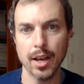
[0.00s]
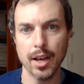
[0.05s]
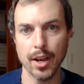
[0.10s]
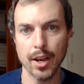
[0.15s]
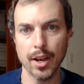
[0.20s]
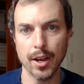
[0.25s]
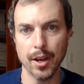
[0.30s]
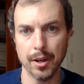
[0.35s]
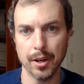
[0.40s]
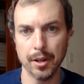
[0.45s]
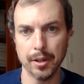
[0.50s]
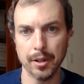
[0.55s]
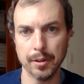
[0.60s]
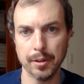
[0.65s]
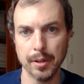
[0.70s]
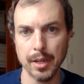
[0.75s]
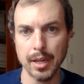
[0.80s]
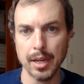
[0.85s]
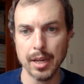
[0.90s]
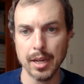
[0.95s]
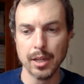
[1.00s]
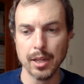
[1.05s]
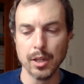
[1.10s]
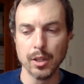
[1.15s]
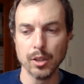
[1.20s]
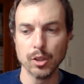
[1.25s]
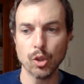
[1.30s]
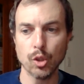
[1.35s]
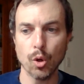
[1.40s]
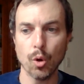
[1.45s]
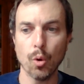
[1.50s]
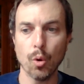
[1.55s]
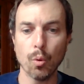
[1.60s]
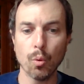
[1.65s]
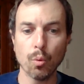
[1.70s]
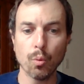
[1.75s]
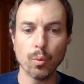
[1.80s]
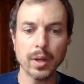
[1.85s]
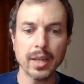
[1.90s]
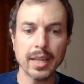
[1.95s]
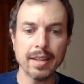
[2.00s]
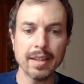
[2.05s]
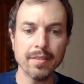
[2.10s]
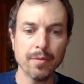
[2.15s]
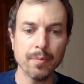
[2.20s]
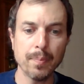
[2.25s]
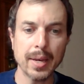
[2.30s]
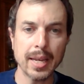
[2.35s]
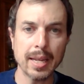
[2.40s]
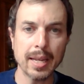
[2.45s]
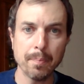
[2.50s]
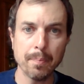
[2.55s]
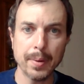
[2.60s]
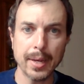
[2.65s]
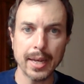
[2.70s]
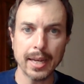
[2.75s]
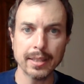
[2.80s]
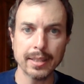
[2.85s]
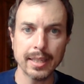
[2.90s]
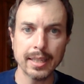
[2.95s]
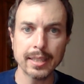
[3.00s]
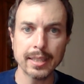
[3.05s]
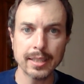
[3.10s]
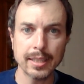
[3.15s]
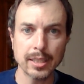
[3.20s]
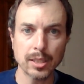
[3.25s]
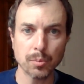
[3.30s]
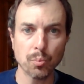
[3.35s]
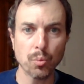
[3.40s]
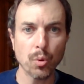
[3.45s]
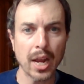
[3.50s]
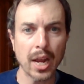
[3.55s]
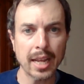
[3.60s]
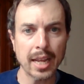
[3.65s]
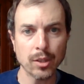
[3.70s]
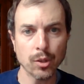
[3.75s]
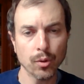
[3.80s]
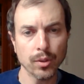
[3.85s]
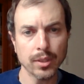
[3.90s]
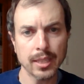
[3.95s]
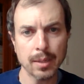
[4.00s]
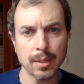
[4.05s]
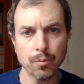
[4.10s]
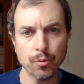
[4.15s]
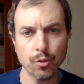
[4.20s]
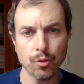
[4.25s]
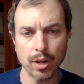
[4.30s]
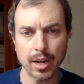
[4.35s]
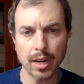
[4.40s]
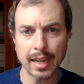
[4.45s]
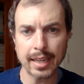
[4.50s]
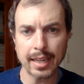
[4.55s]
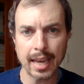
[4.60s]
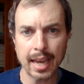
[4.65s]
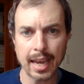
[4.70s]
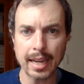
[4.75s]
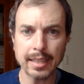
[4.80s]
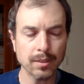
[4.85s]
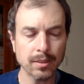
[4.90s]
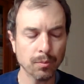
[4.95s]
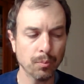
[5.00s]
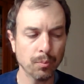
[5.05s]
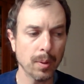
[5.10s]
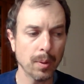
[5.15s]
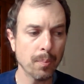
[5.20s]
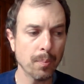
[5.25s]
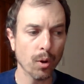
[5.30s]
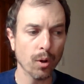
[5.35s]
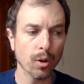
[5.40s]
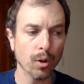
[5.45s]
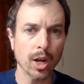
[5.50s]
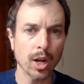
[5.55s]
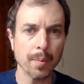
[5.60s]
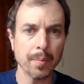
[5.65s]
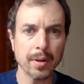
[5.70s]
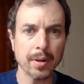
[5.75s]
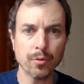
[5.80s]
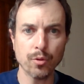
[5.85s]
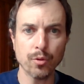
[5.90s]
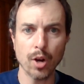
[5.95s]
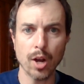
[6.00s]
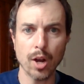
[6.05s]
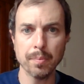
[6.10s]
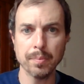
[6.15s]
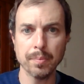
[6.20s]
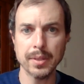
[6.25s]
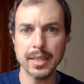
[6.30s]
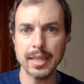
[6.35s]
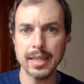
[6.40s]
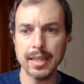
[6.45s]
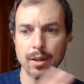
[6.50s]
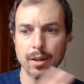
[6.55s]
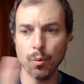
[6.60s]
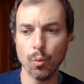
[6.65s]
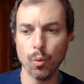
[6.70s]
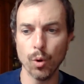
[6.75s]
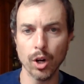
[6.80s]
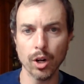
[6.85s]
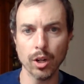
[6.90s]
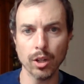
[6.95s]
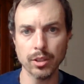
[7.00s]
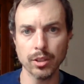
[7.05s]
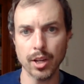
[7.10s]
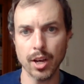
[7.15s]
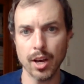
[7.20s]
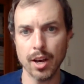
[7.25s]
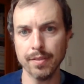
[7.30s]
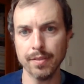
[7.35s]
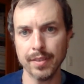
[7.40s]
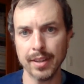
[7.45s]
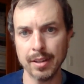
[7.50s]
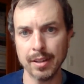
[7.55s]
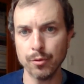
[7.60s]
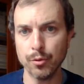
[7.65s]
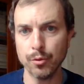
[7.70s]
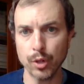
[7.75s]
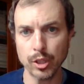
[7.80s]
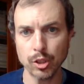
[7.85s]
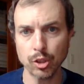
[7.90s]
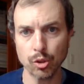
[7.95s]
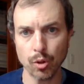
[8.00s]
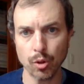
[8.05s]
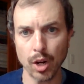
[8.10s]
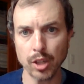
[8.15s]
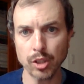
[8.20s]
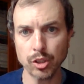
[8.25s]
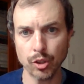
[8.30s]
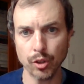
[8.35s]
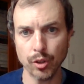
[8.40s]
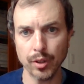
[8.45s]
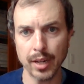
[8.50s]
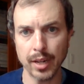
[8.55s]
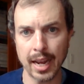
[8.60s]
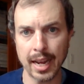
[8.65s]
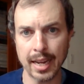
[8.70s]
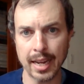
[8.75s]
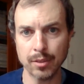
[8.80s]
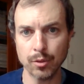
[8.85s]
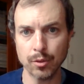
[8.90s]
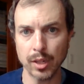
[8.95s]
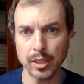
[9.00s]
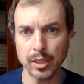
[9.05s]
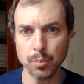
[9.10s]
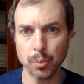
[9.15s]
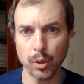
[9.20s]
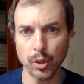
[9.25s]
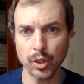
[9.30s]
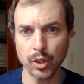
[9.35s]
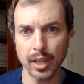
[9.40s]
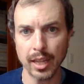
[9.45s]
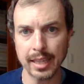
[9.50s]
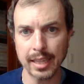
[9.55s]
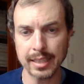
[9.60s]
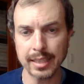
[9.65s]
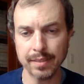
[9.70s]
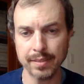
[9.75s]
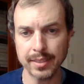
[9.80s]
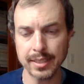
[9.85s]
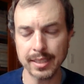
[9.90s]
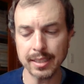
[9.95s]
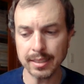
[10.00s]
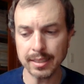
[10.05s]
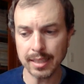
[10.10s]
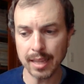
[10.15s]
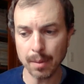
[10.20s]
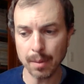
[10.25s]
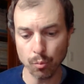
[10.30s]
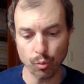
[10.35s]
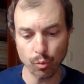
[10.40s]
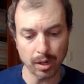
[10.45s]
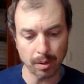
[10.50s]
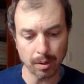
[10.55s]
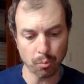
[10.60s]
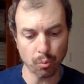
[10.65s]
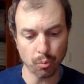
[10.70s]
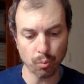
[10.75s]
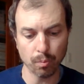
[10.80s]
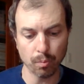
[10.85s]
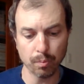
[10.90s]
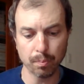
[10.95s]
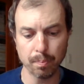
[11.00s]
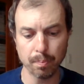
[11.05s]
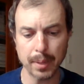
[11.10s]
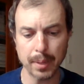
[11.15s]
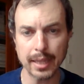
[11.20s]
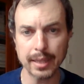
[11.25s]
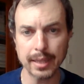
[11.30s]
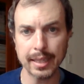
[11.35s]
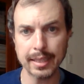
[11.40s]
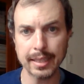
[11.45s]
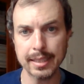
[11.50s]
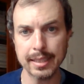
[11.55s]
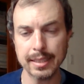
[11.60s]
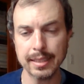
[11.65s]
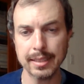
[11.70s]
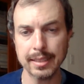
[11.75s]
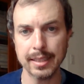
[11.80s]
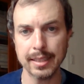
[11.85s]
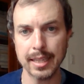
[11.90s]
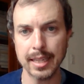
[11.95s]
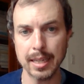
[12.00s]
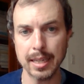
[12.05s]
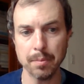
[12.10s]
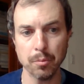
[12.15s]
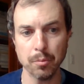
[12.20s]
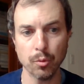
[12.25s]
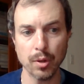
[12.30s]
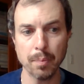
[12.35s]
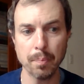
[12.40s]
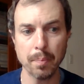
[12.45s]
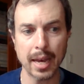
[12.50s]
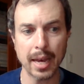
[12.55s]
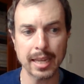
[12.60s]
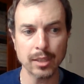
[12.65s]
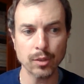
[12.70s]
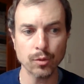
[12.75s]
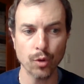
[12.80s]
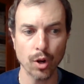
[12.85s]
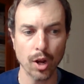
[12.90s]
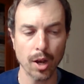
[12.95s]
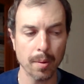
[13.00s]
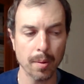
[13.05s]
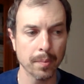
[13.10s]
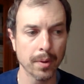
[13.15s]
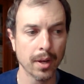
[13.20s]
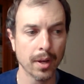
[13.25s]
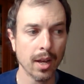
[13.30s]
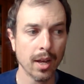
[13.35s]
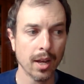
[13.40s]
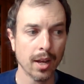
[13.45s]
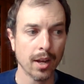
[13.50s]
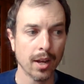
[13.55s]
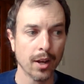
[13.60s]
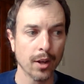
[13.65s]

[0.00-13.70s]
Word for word: uh, so we've been building this brand new team for La Caisse, people coming from the world of infrastructure and transport collective system. We're building this team. We pass from